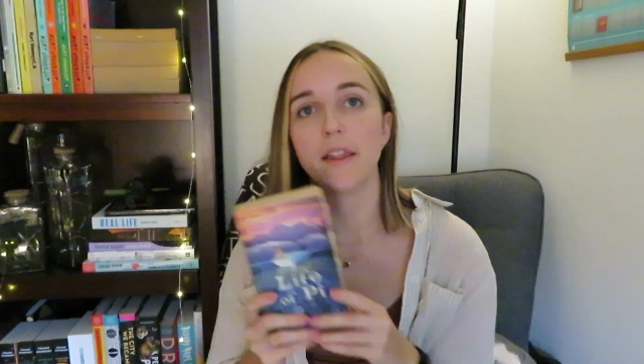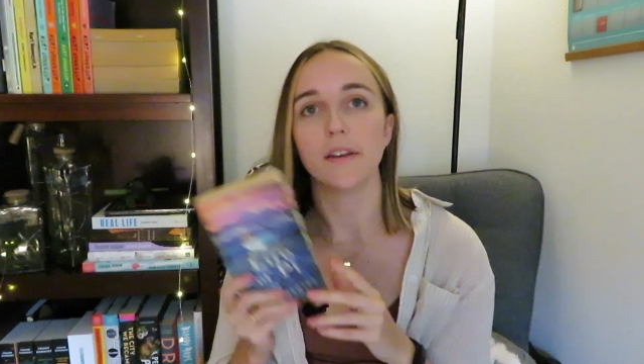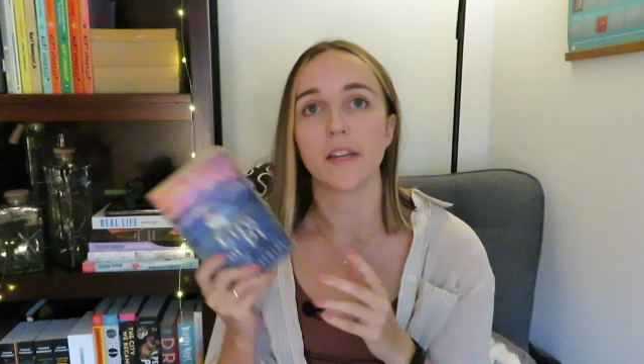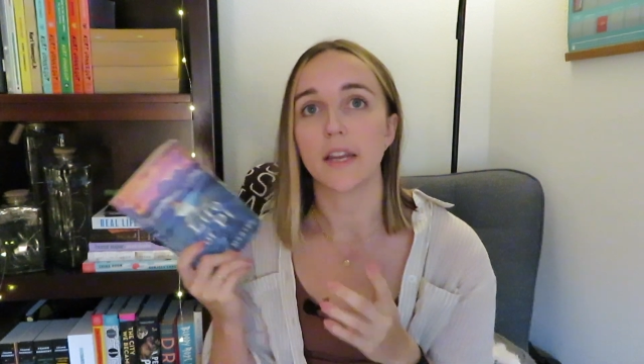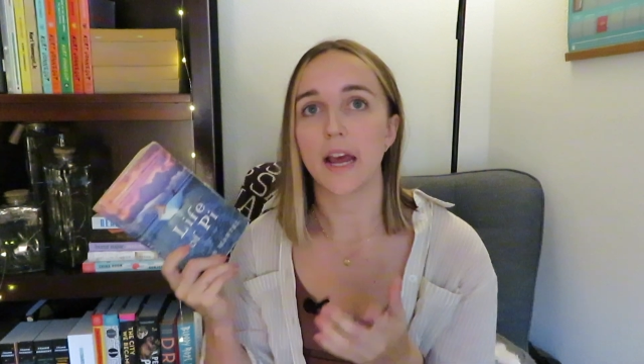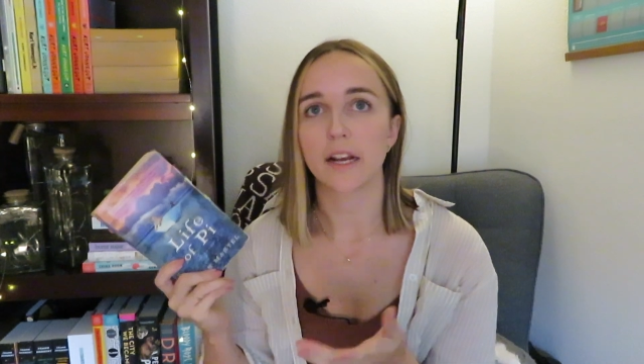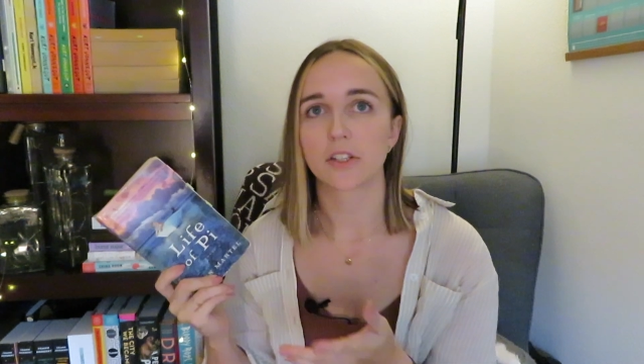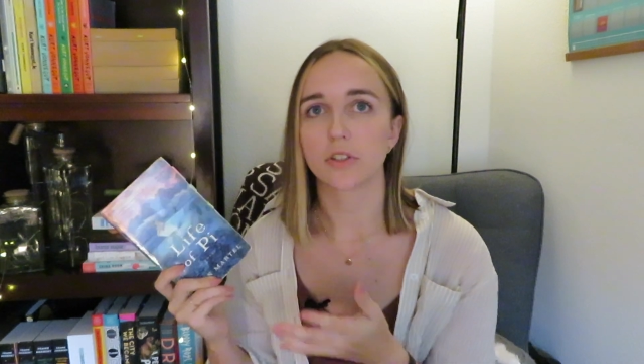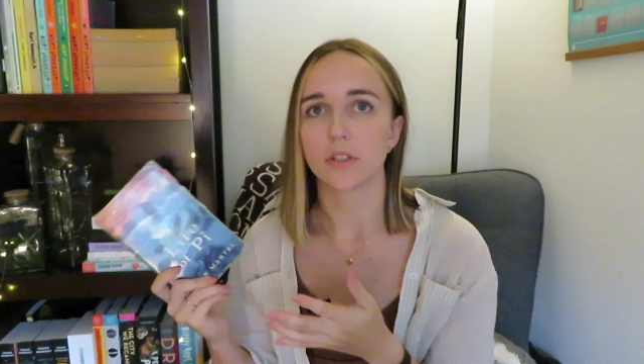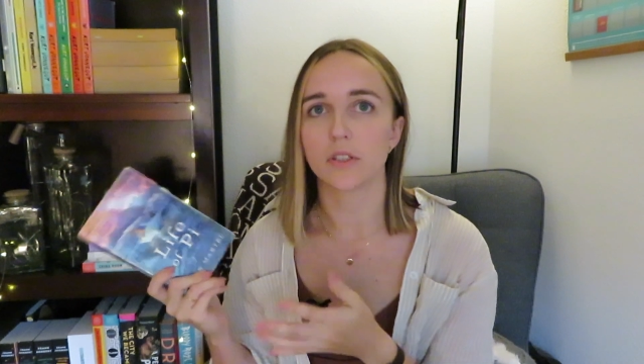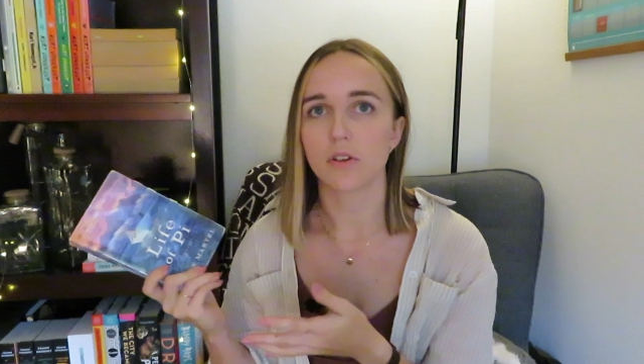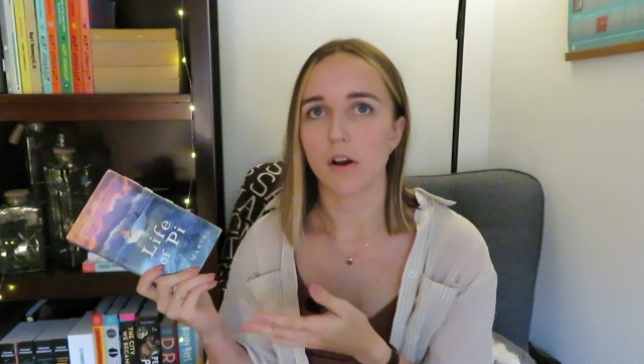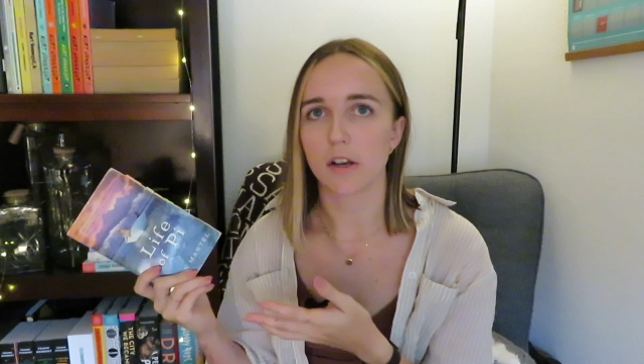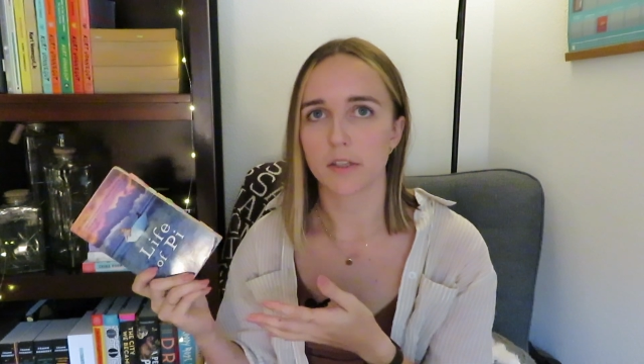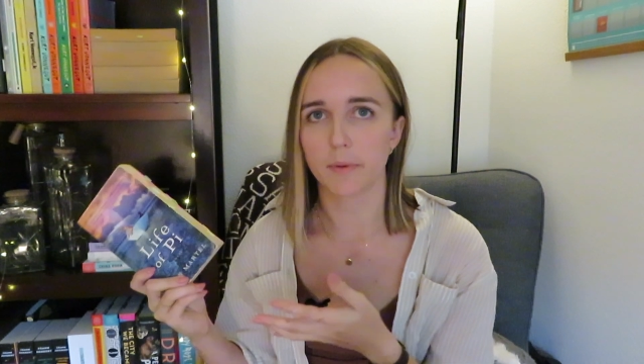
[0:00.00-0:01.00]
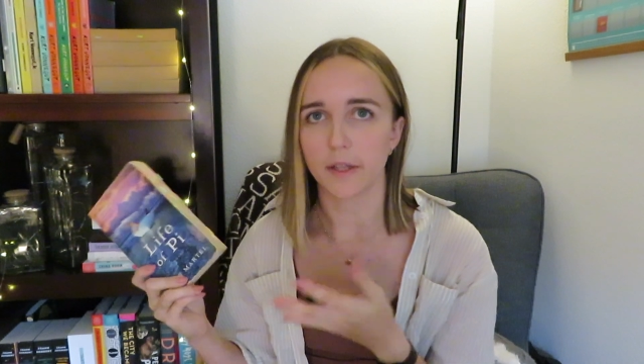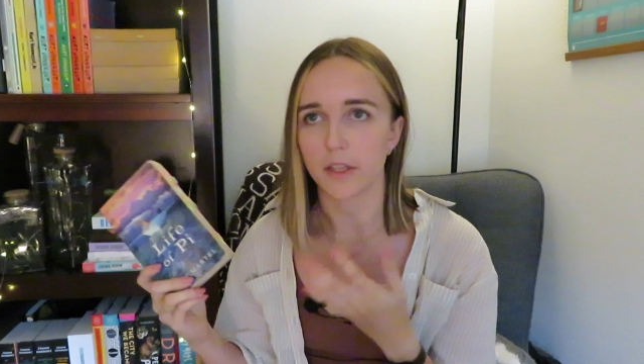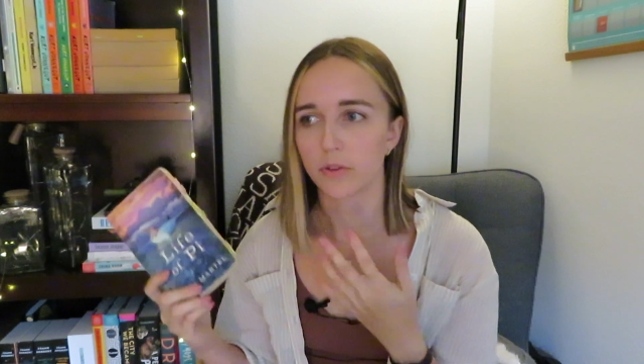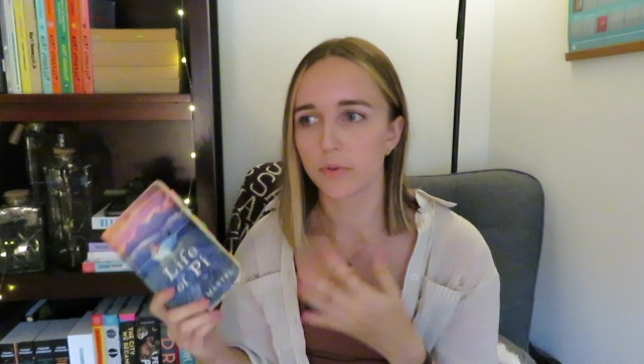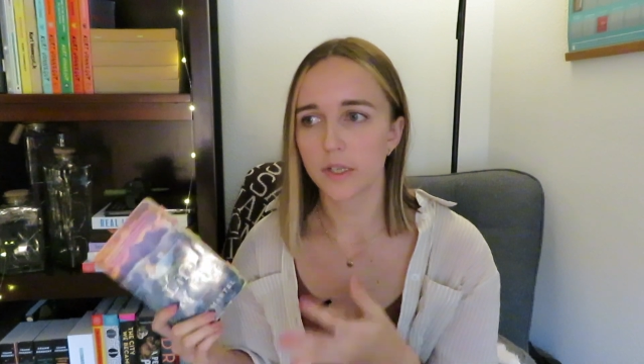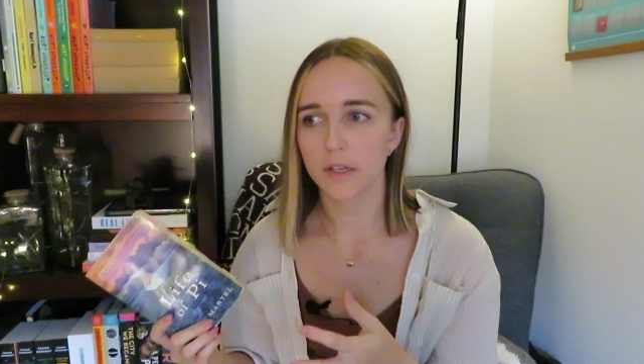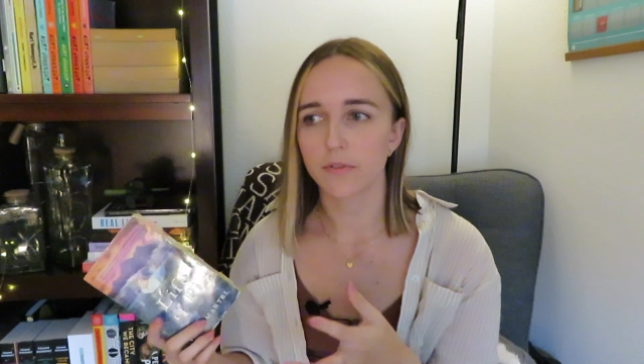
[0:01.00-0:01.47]
and it actually talks about
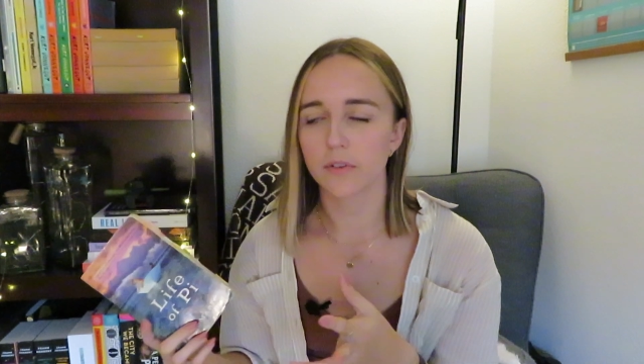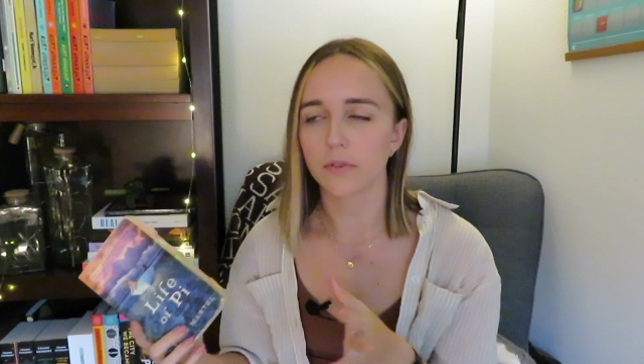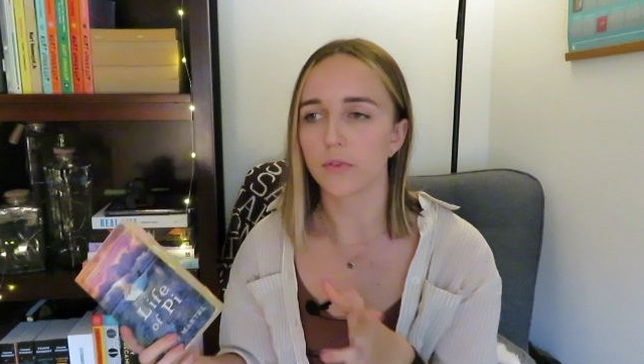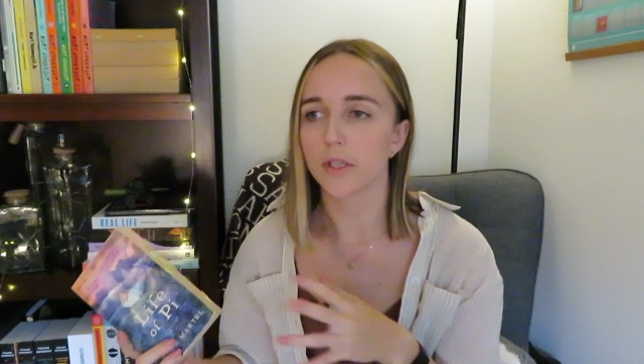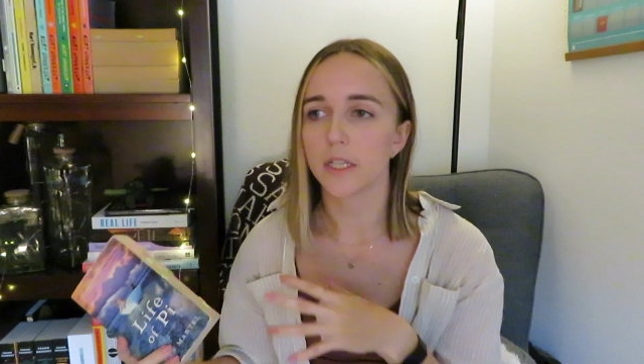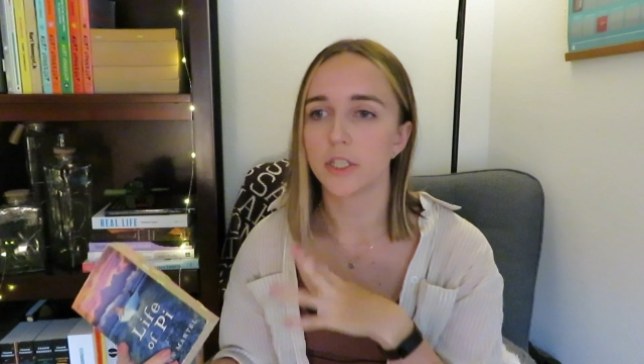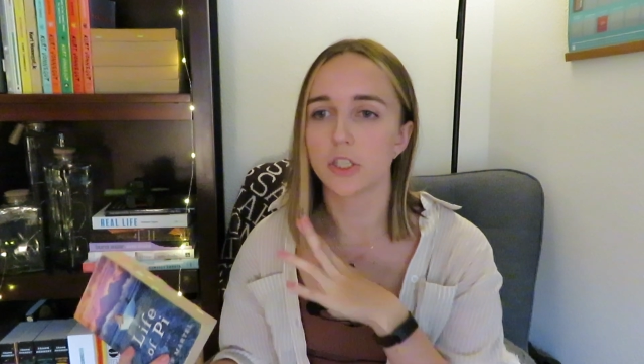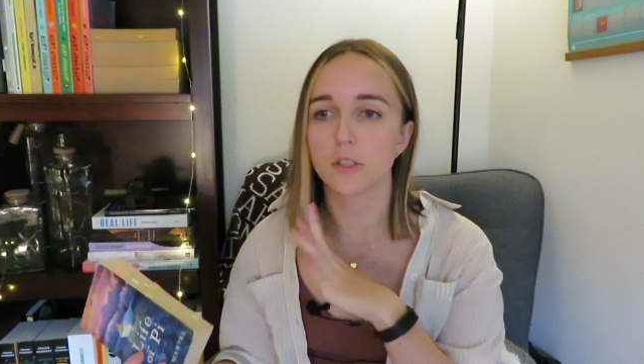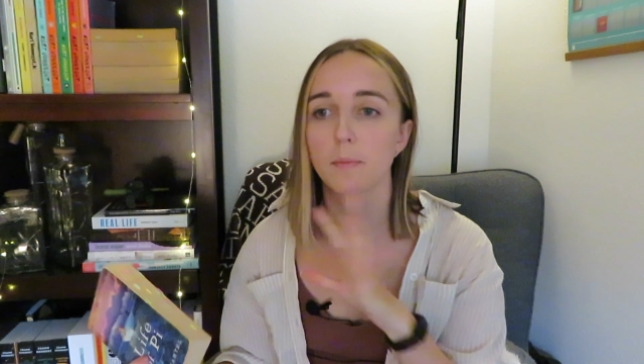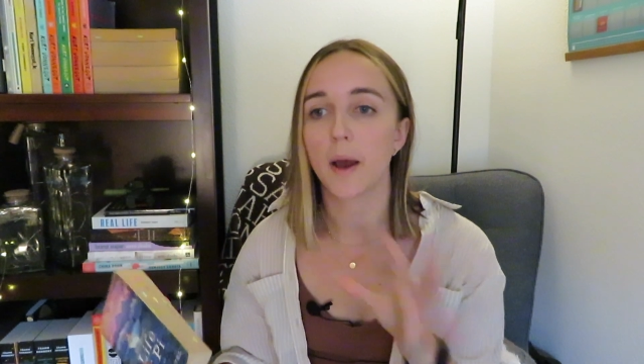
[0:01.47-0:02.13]
like three different religions.